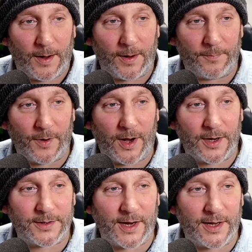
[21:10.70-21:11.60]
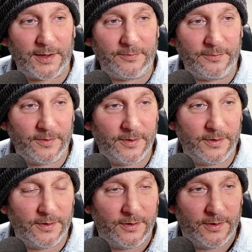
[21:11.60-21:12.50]
Hi, Dave.
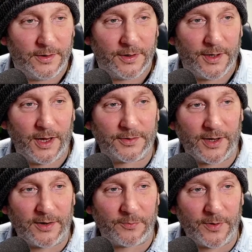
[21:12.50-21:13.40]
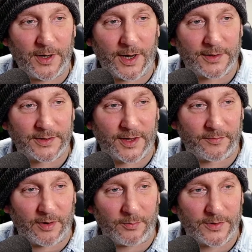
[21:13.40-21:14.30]
Yeah, Dave, we're getting together,
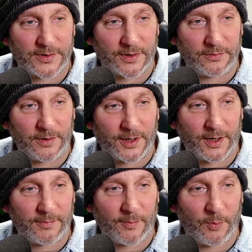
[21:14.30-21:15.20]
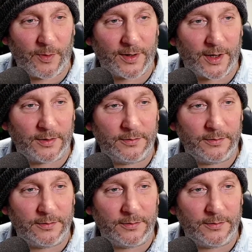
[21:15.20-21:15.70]
aren't we, soon? I can't remember when,